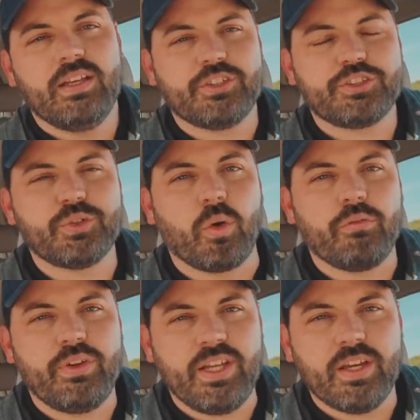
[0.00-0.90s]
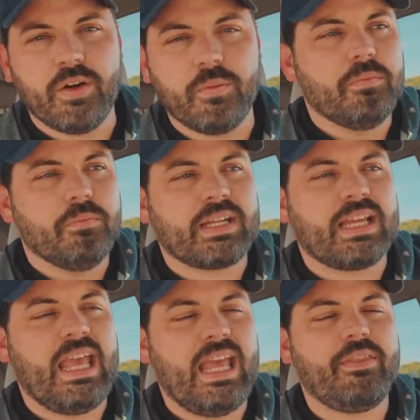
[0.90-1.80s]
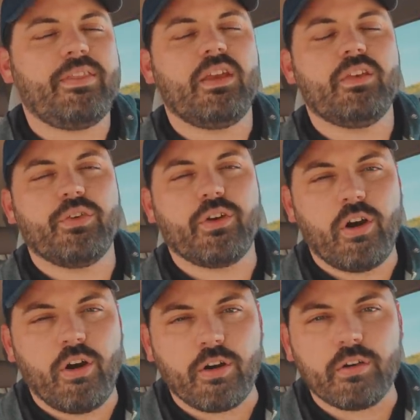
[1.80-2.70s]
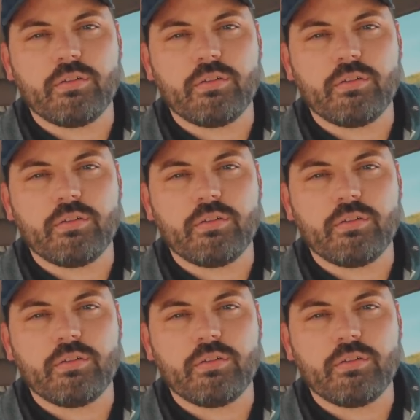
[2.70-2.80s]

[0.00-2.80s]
in a short video, but I can thank you for your heart.